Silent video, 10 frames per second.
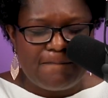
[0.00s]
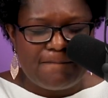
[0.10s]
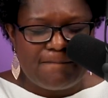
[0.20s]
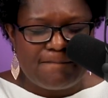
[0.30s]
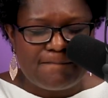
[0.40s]

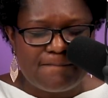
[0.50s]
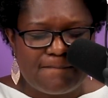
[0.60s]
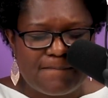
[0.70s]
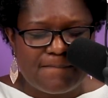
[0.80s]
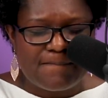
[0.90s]

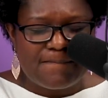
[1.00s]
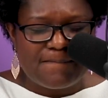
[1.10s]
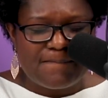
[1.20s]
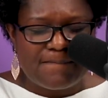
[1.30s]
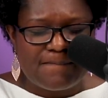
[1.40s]

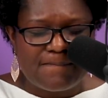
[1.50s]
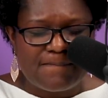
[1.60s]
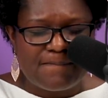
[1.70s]
Nobody speaks.